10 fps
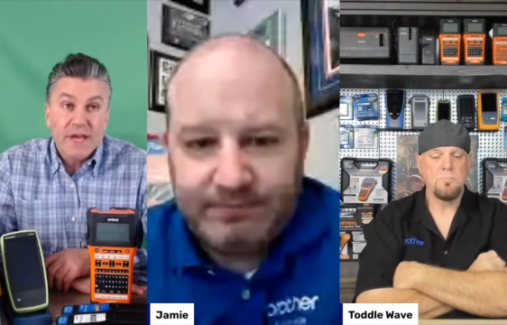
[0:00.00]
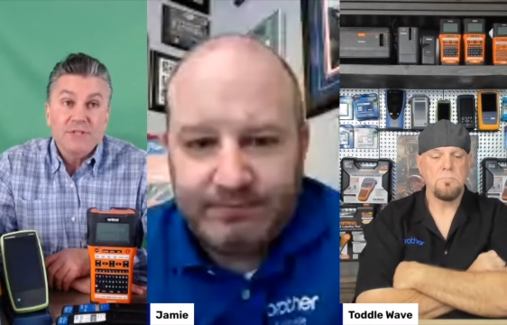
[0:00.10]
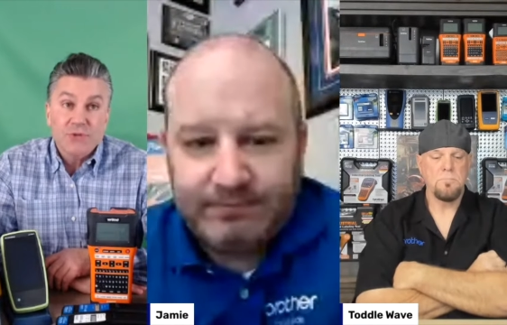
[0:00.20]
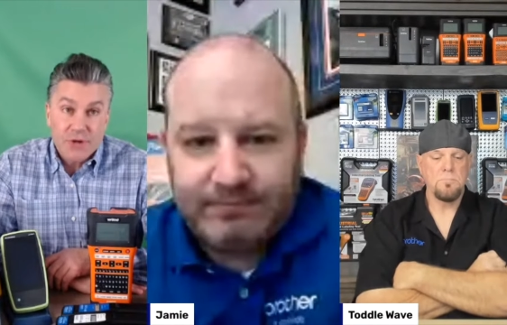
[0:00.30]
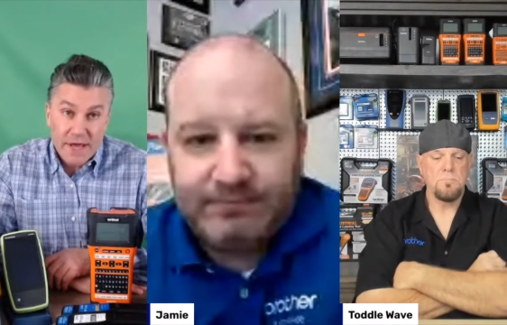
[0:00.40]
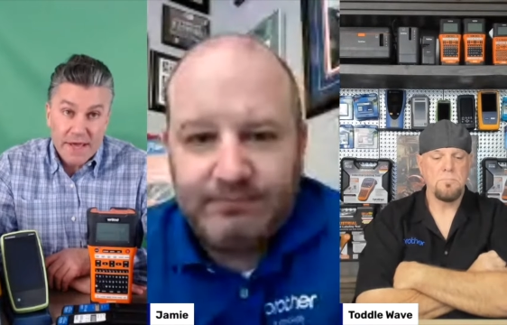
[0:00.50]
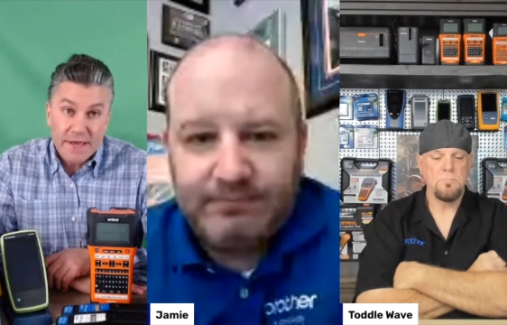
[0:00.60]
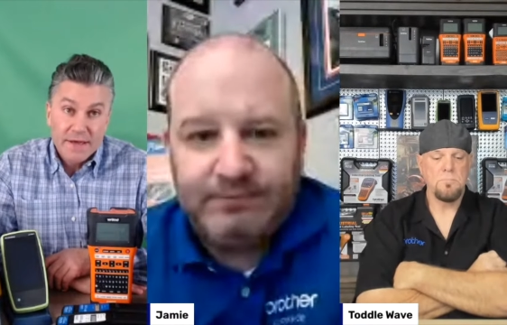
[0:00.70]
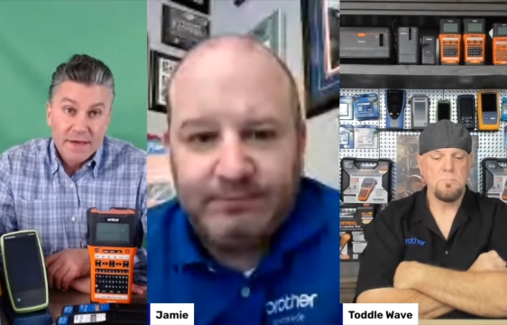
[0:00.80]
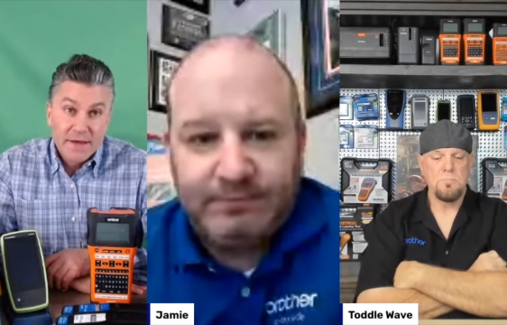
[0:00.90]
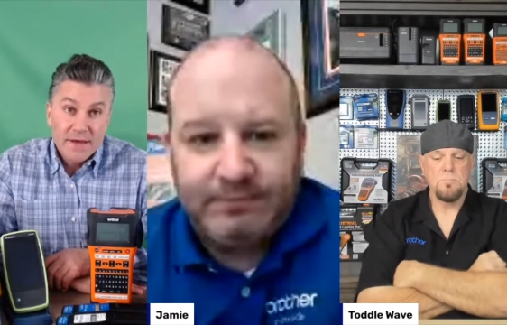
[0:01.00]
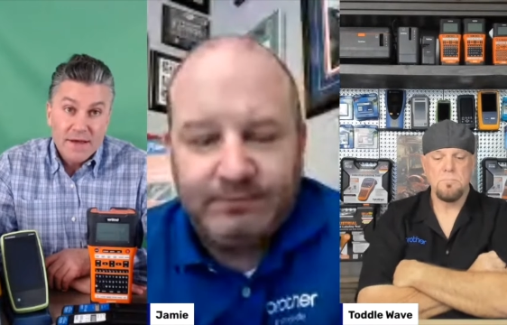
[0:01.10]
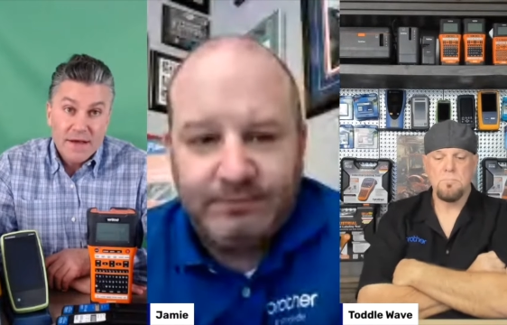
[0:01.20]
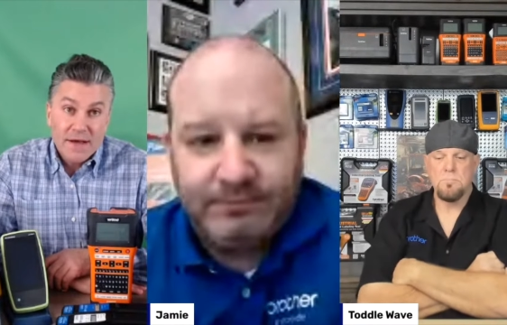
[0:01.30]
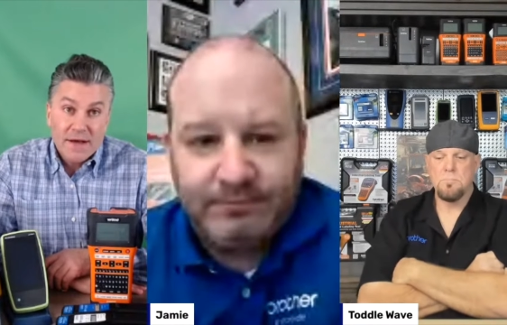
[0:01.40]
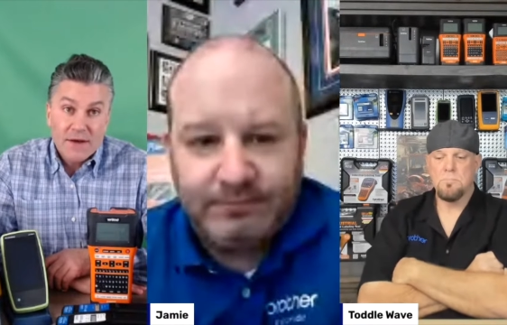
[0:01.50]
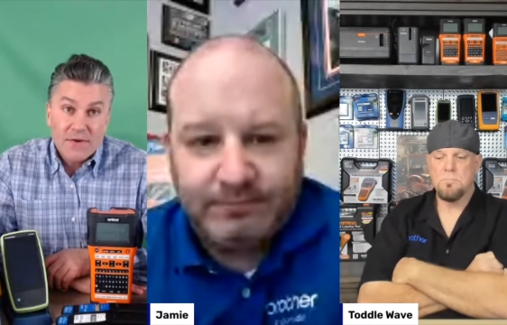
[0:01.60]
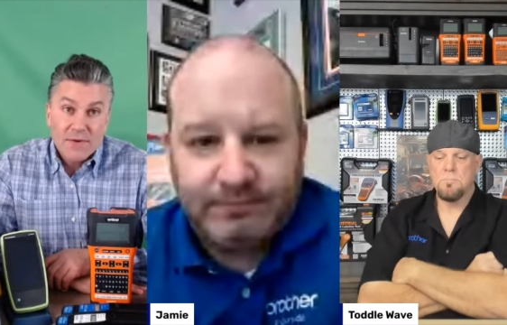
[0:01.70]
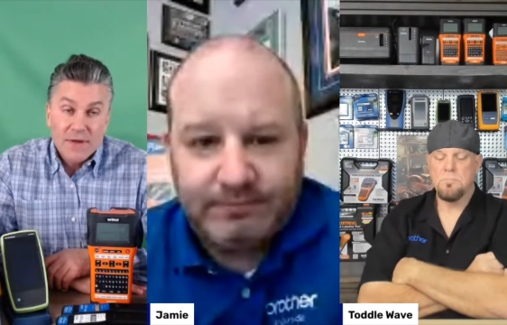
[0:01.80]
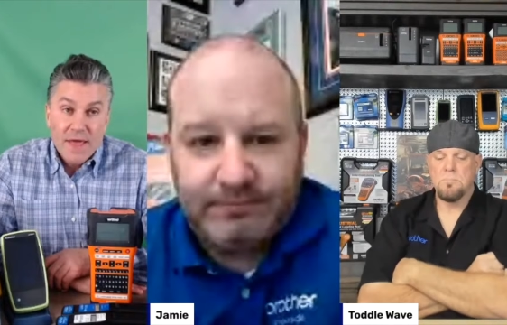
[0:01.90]
Speaker 1: yesterday uh,
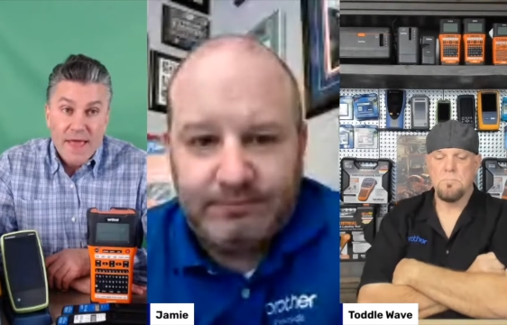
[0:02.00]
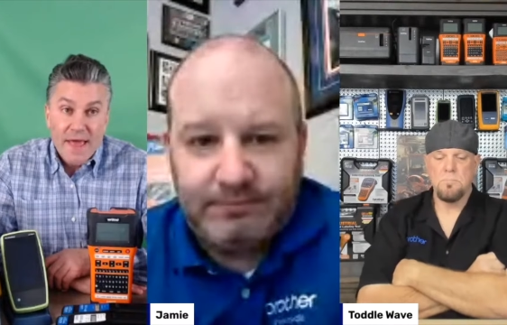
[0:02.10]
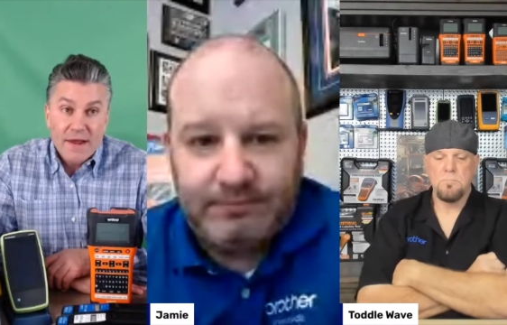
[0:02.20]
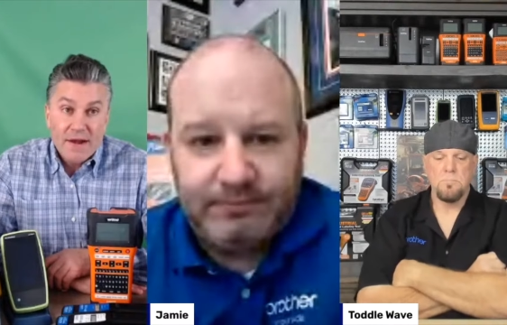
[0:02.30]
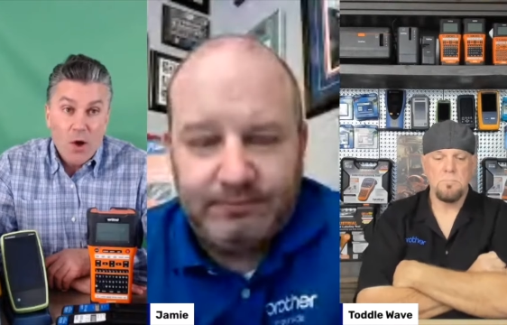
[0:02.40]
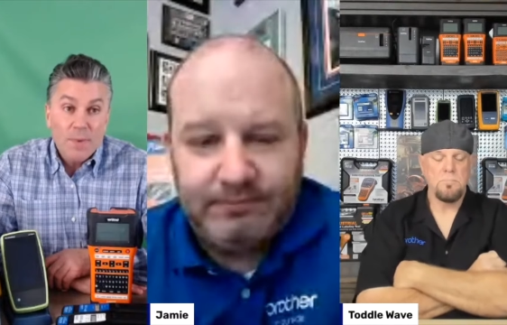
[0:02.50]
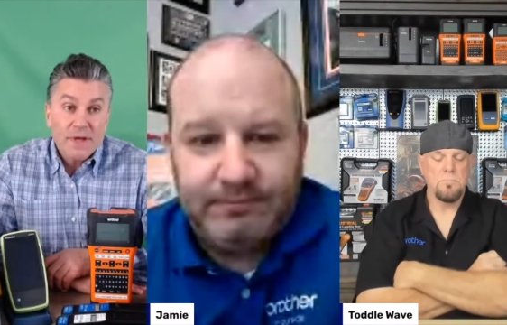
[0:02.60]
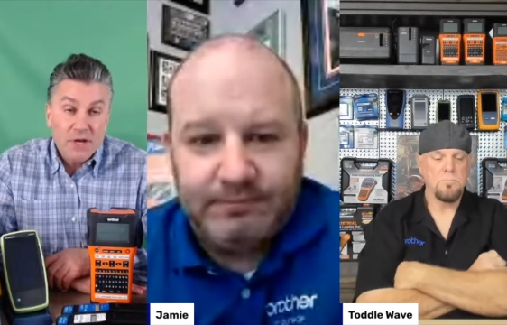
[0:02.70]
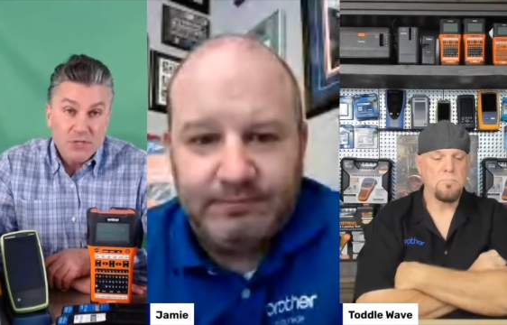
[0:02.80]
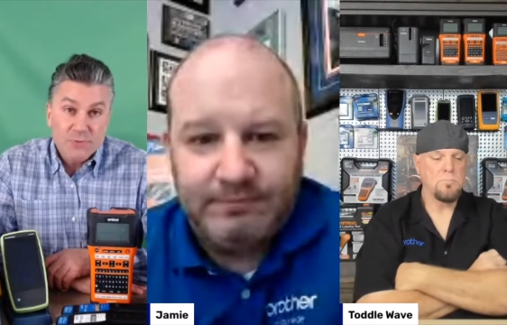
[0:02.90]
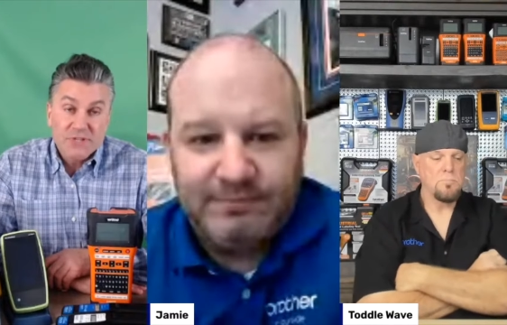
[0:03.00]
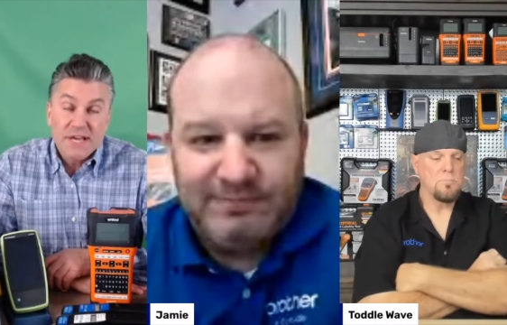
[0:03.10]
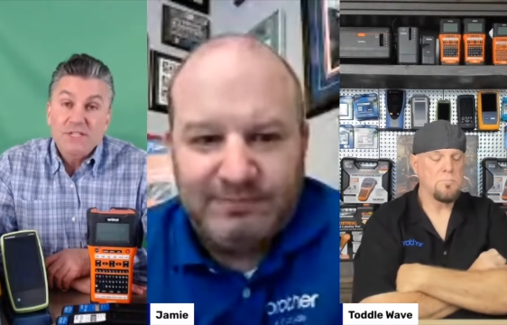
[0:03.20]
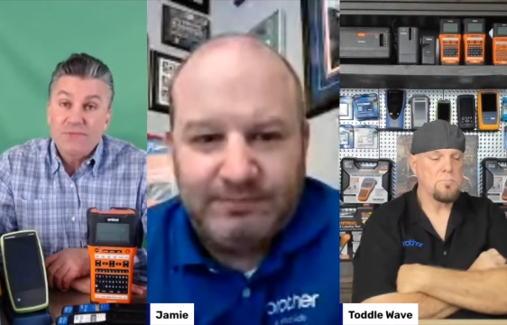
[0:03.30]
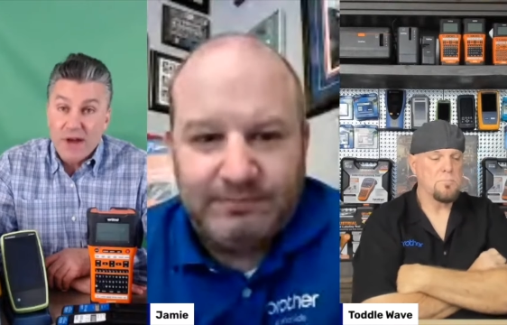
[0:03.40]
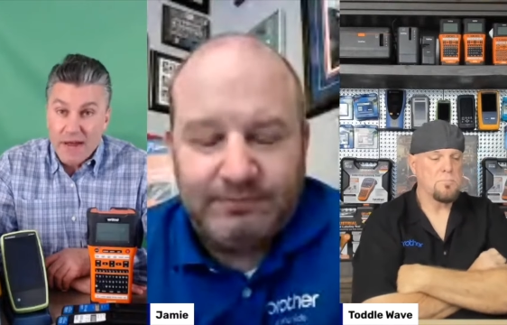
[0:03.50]
and helping a customer test